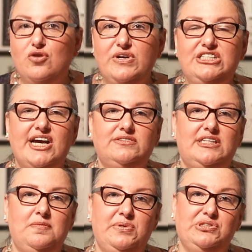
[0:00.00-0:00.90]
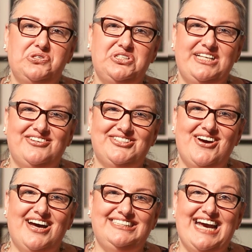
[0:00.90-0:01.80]
I'll reach out to the builder's sales
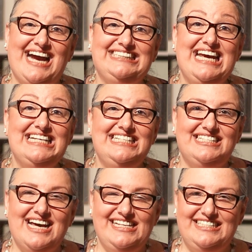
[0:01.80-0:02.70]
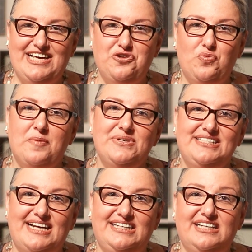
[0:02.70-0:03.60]
contact and design center
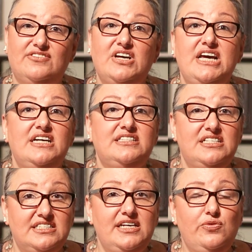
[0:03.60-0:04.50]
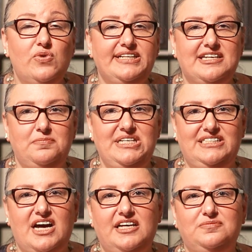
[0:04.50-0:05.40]
representative to see what can be
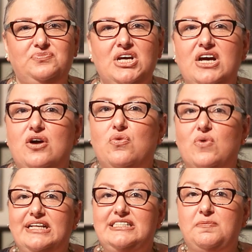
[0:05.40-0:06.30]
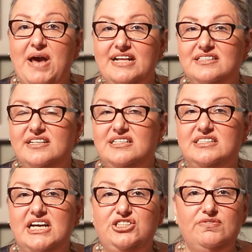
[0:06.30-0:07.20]
done. While it depends on the
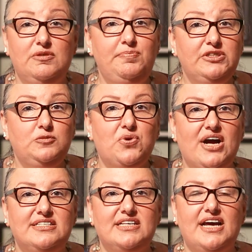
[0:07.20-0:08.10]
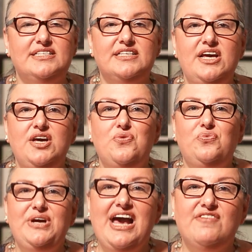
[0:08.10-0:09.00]
stage of the build process,
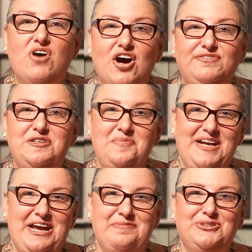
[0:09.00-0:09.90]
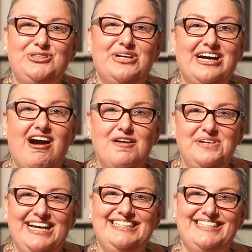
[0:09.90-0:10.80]
we have often been able to
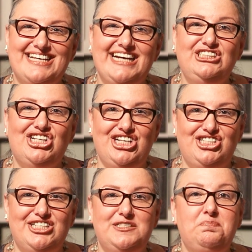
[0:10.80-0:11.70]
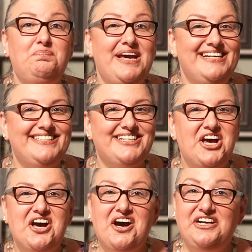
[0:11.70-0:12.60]
accommodate design changes based
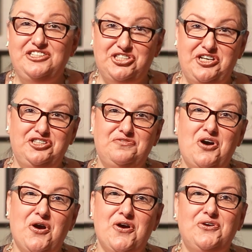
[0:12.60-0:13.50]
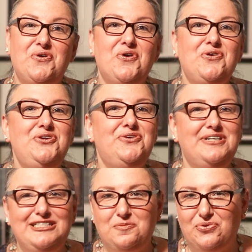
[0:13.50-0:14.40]
on a change of heart or new
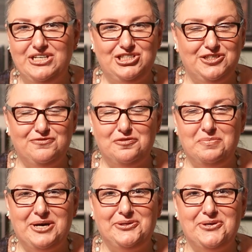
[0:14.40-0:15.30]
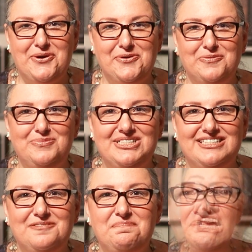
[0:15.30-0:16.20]
inspiration from model
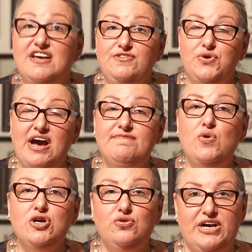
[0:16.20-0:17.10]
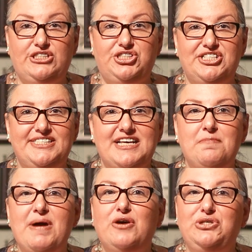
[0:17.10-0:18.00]
homes. If you have more questions
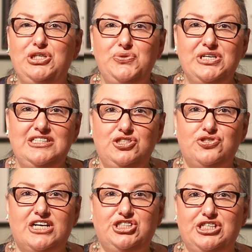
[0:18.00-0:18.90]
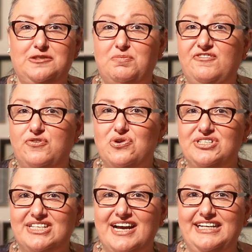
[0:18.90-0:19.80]
about new construction before
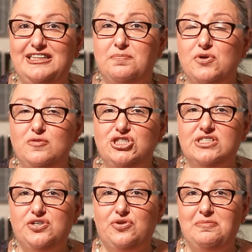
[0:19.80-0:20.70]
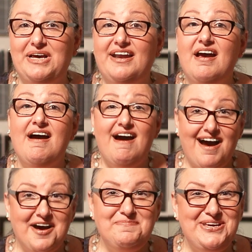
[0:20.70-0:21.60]
signing the purchase agreement,
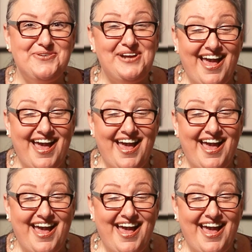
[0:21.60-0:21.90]
I'm here to